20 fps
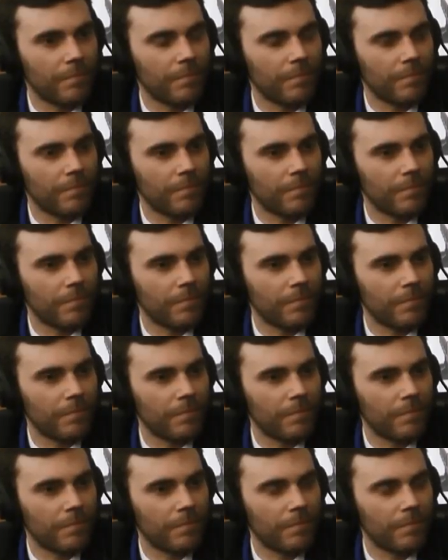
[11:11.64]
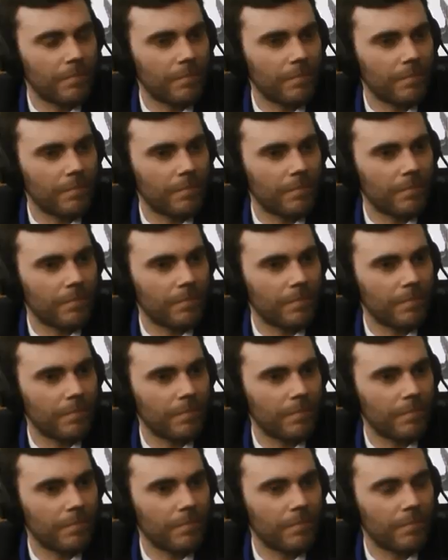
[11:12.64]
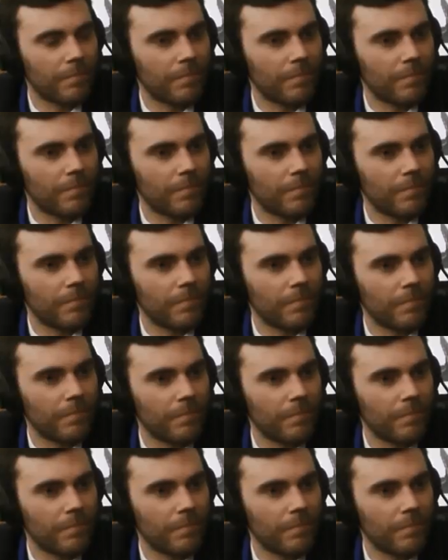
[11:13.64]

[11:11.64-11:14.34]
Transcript: The person shown says nothing.